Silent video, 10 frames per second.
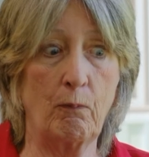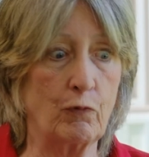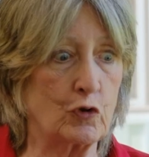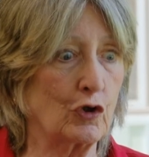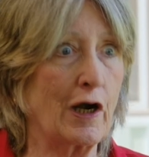
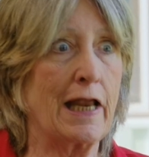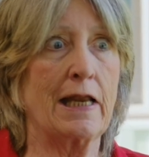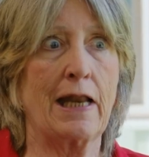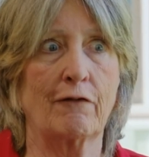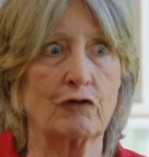
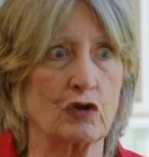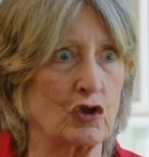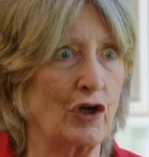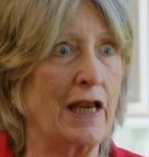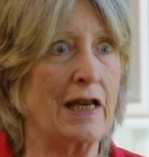train after
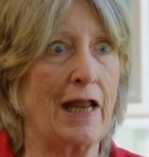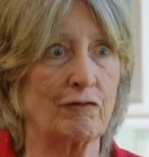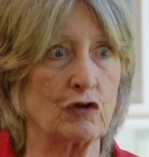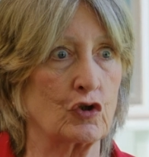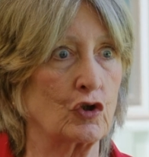train
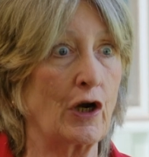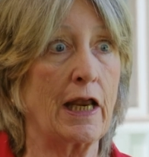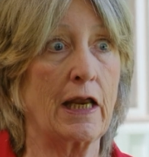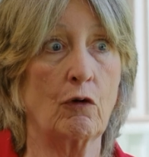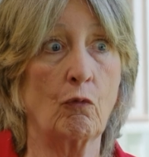after
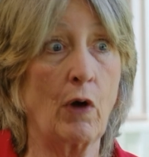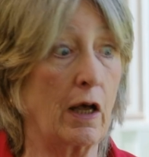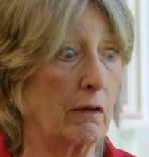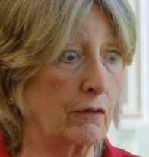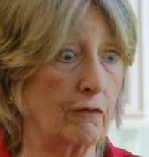train.
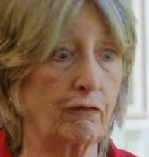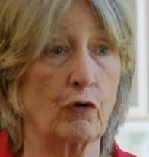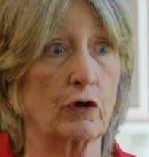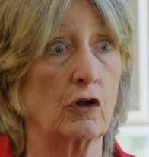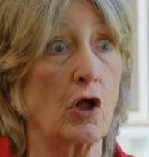Well, the
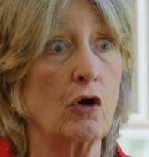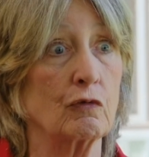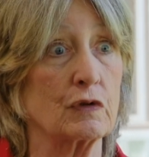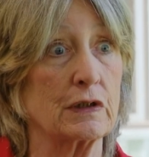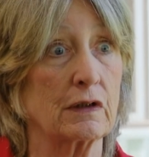fort
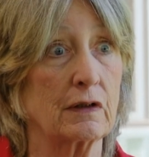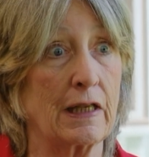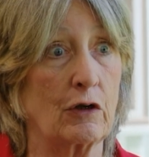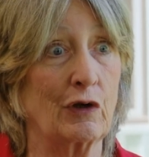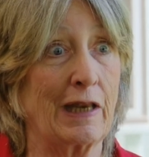closed.
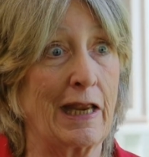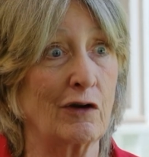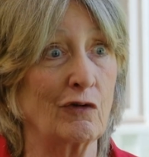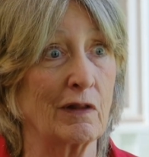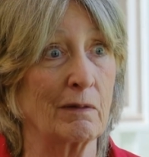They couldn't
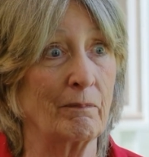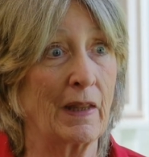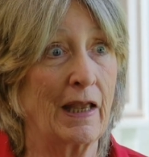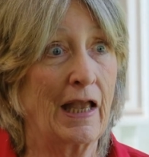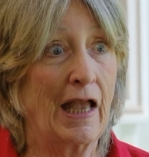handle them.
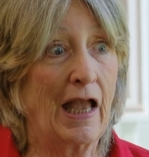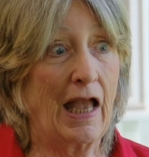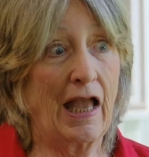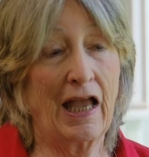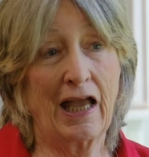
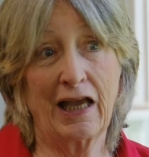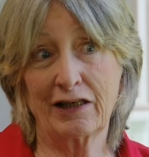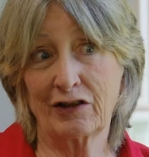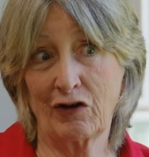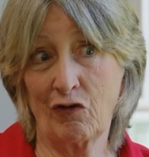
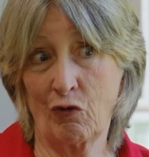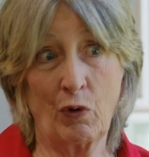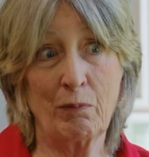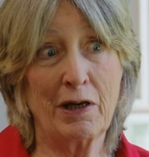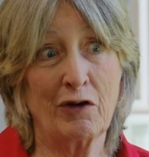And the
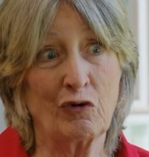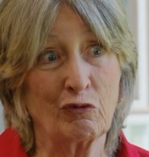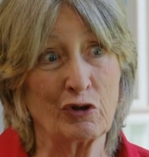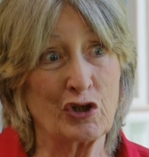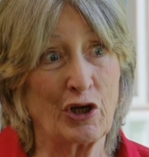women in New
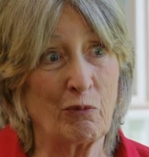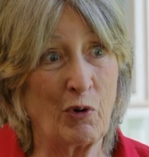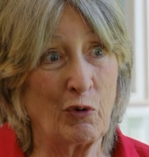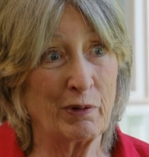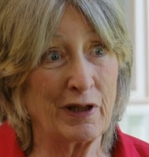Rochelle
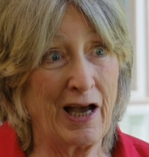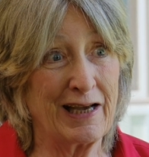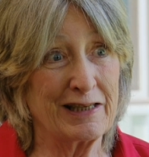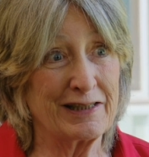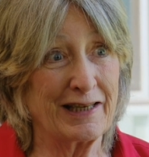
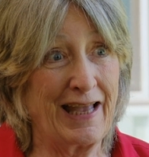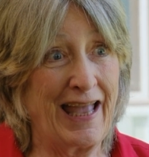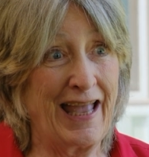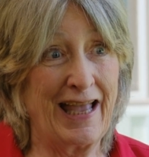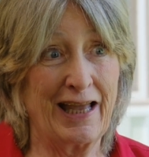mobilized
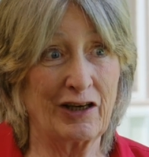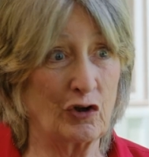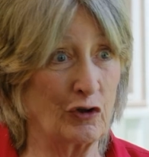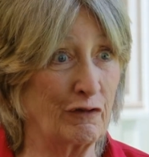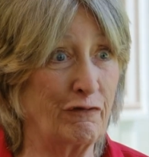and
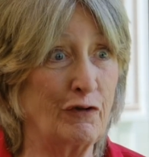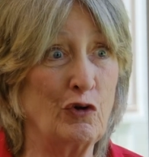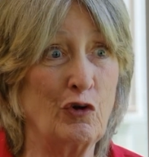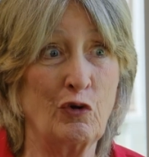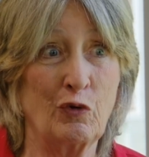cooked
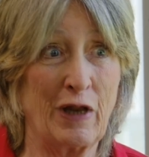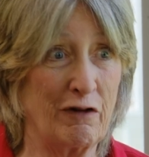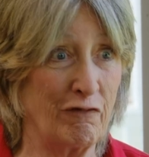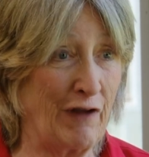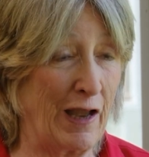food
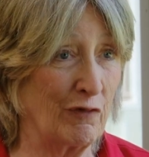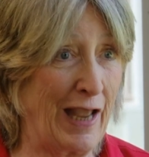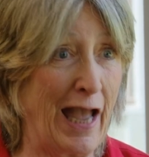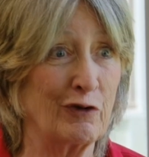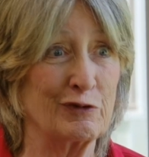and found
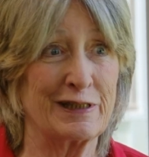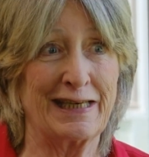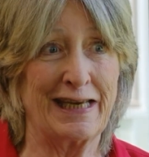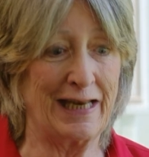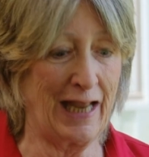
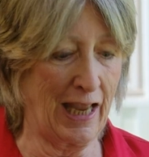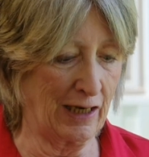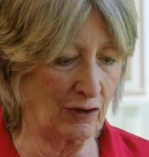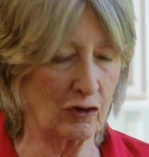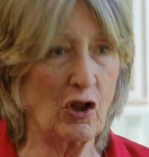housing
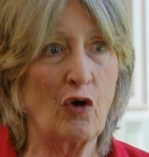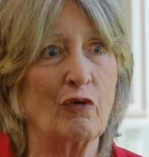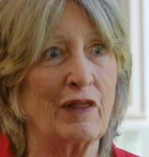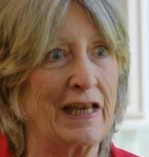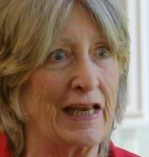and
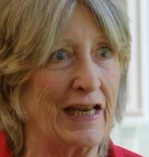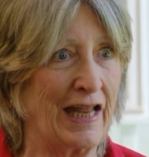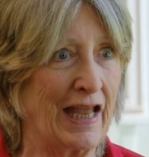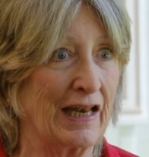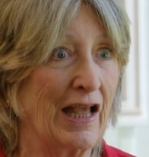clothing.
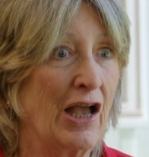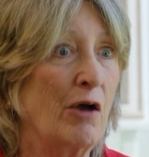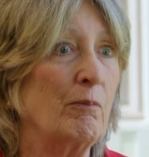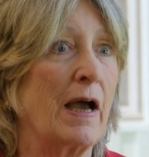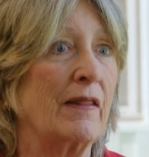And
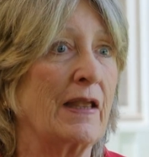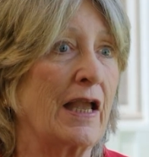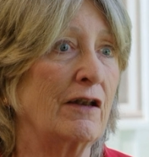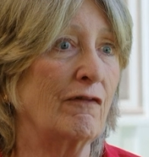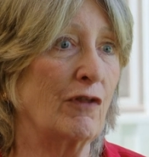by the
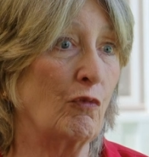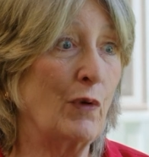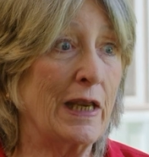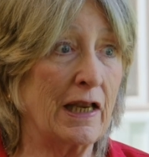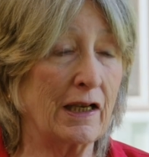end of the
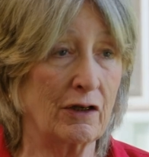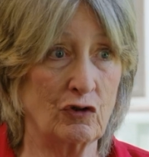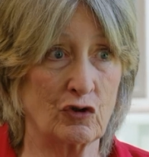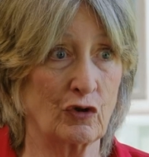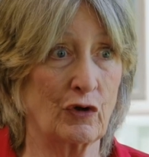week,
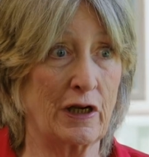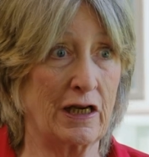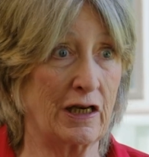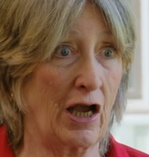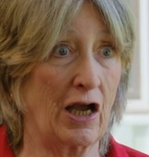
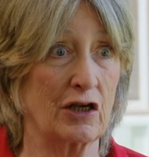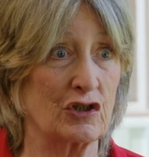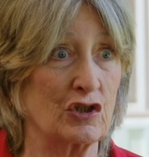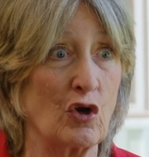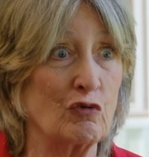during a
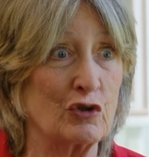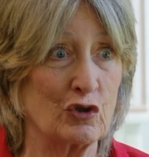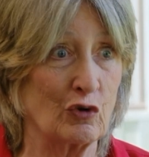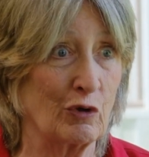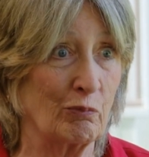
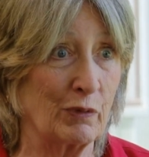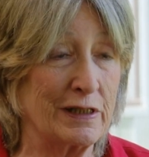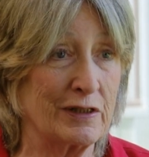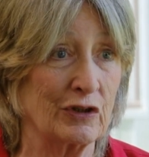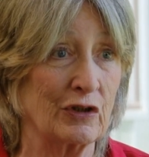snowstorm
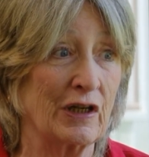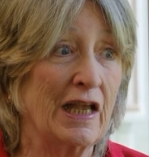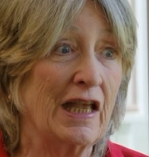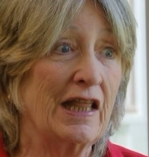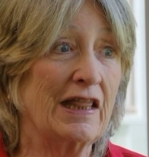blizzard,
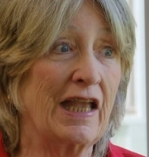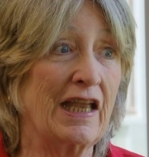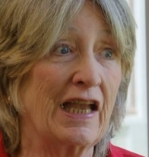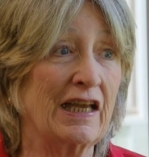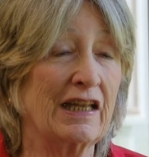
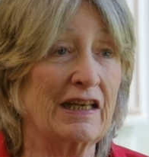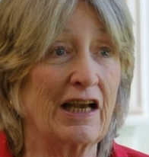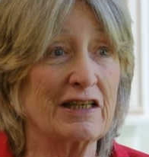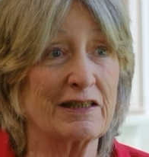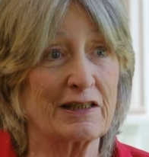they had
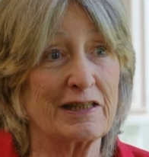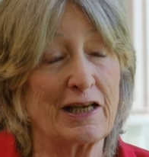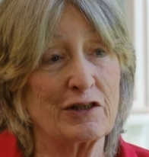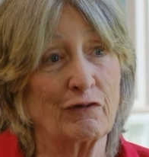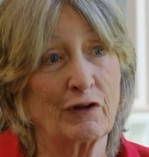
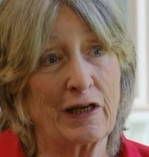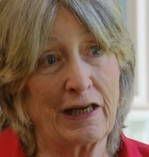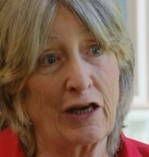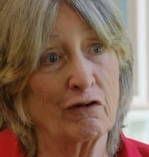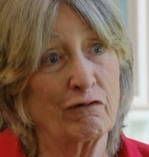successfully
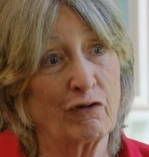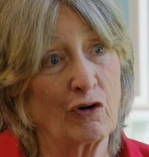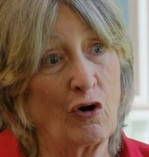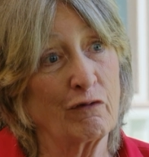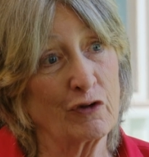cared
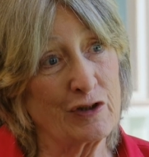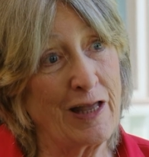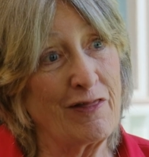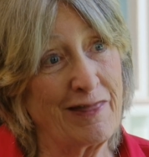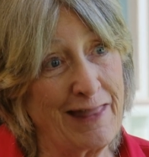for over
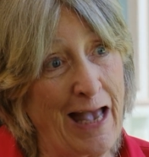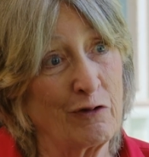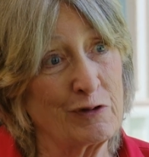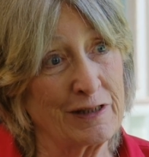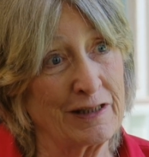
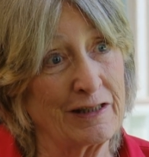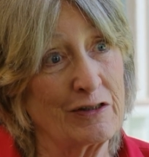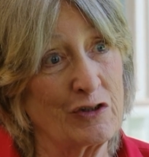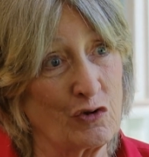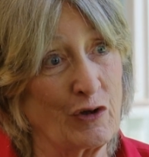10,000
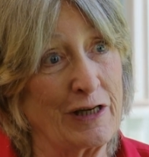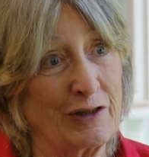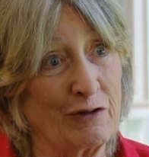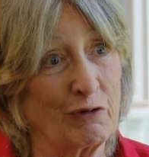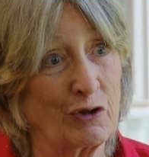
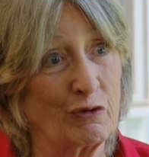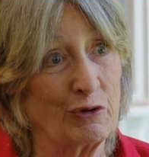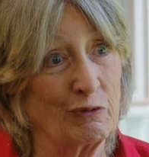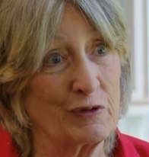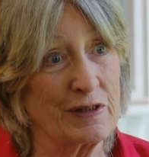stranded
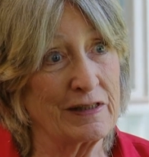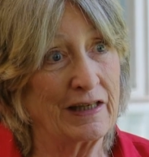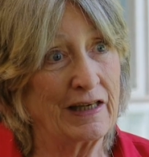recruits.